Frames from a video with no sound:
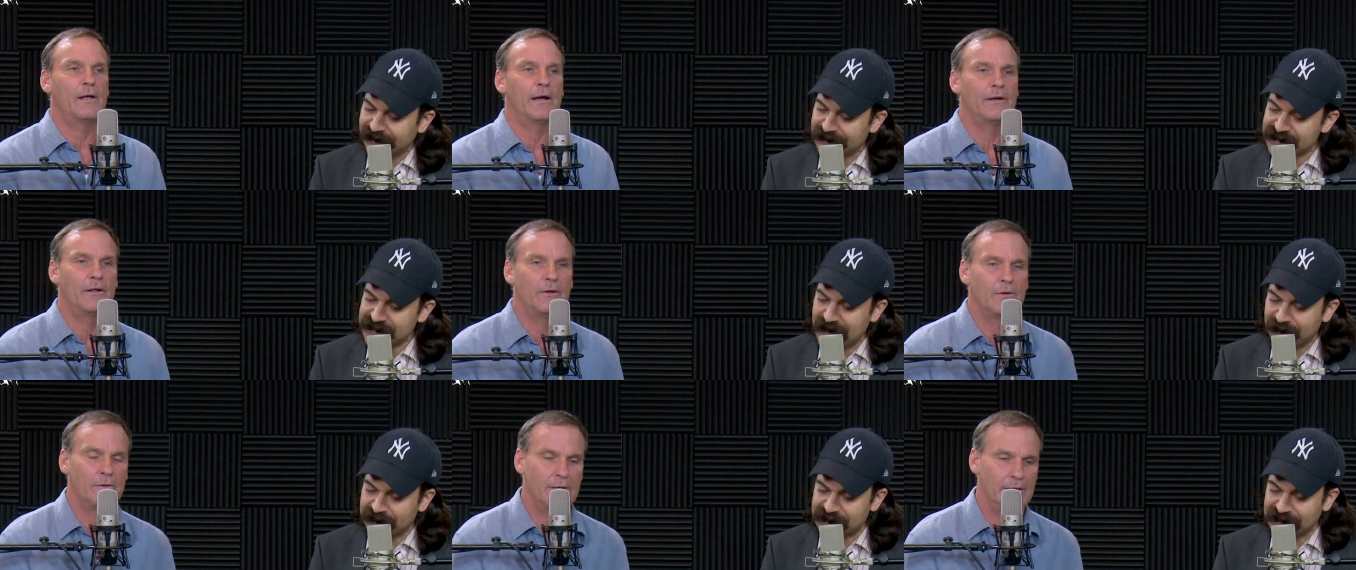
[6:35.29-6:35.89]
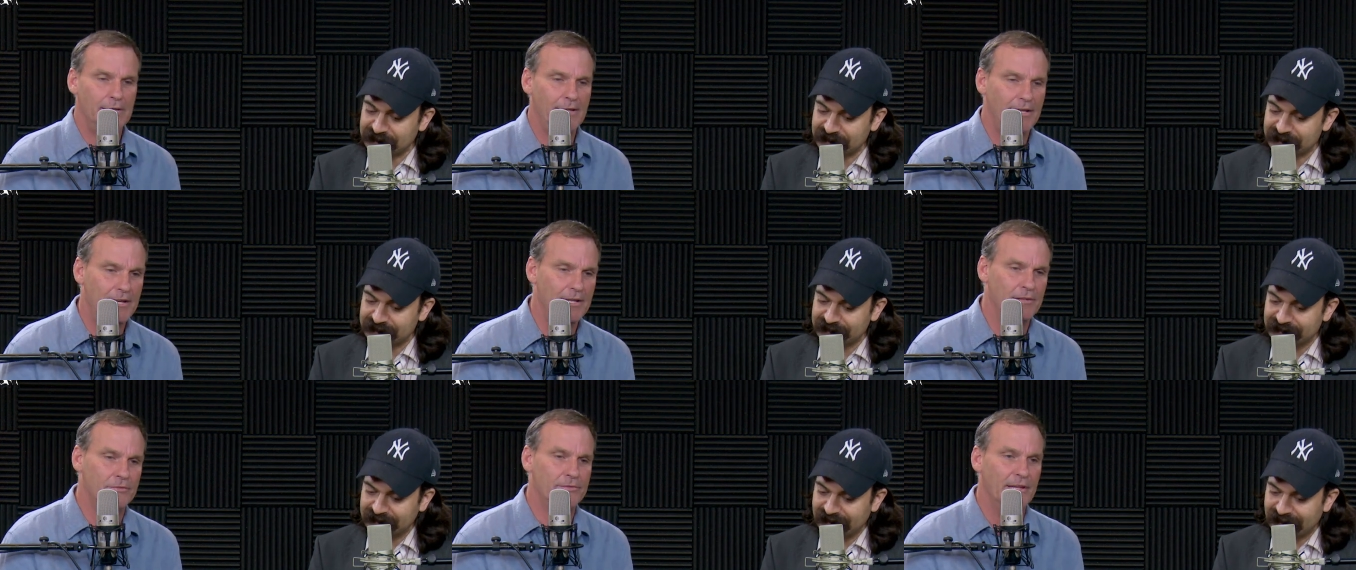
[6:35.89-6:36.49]
Speaker 1: That's I know. tempting. It
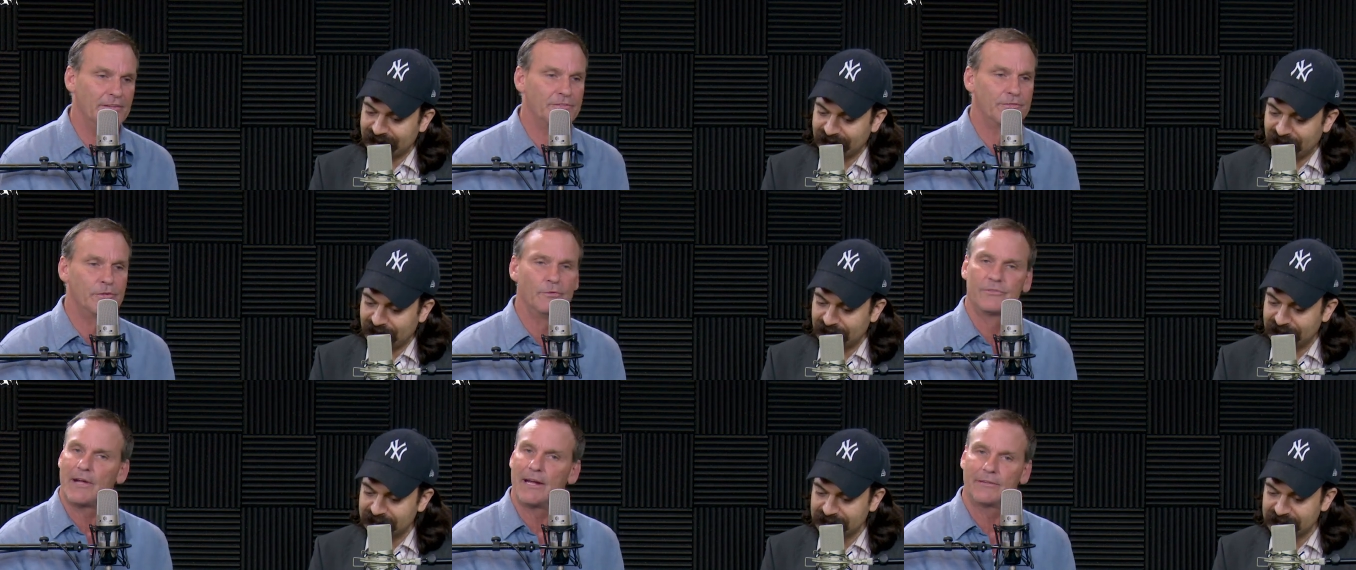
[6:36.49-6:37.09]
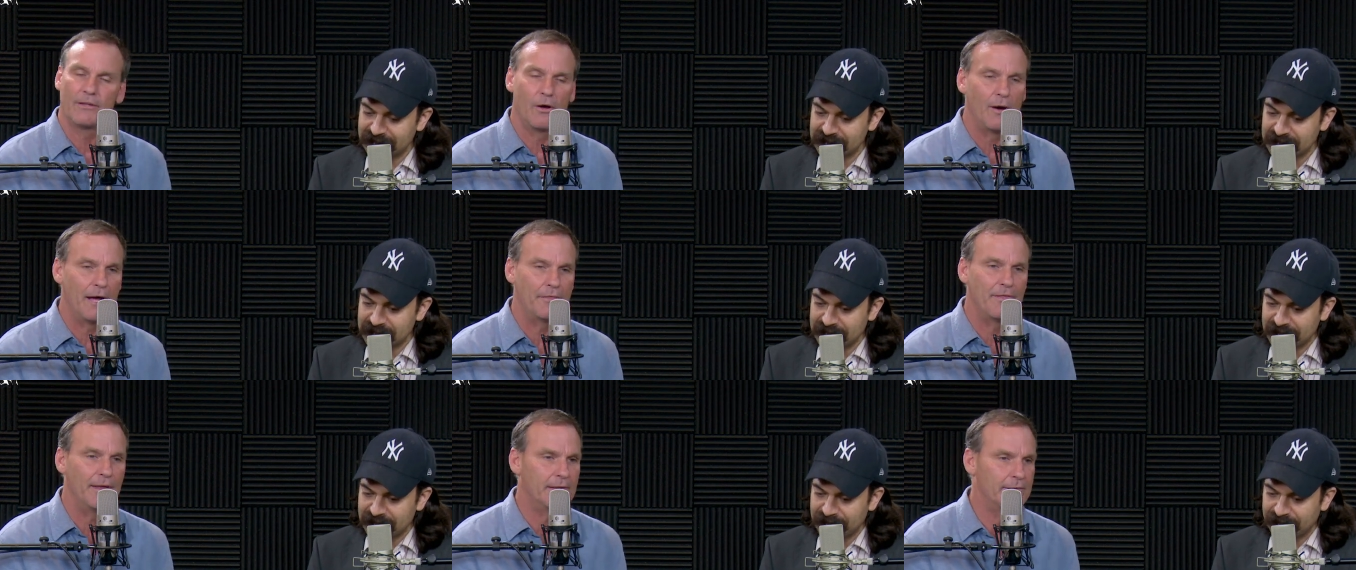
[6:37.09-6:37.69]
is. I it's don't know. too tight, though. I
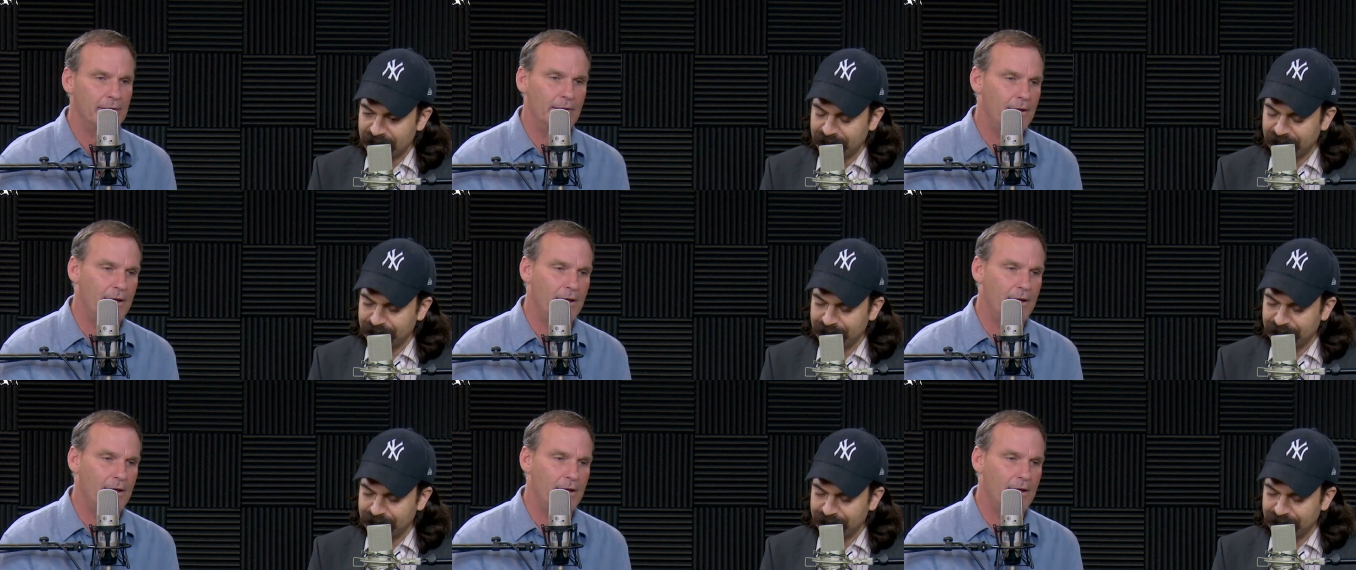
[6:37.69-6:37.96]
think that, mm-hmm.